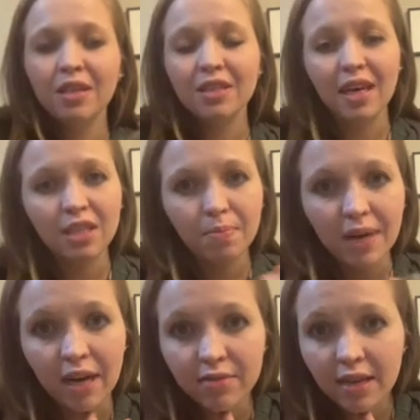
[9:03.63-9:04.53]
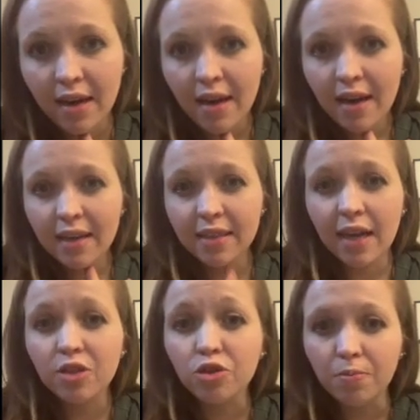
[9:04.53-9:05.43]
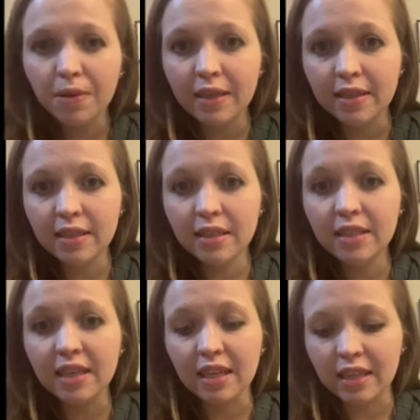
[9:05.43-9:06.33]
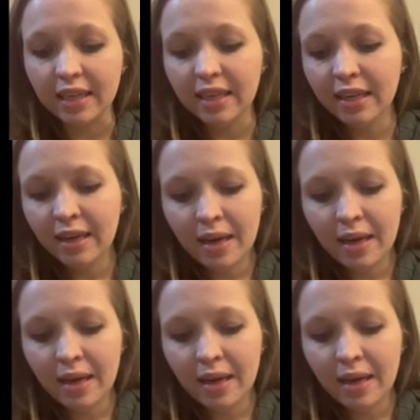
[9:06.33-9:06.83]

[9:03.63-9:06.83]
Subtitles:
Dr. Brown's is not super easy to clean,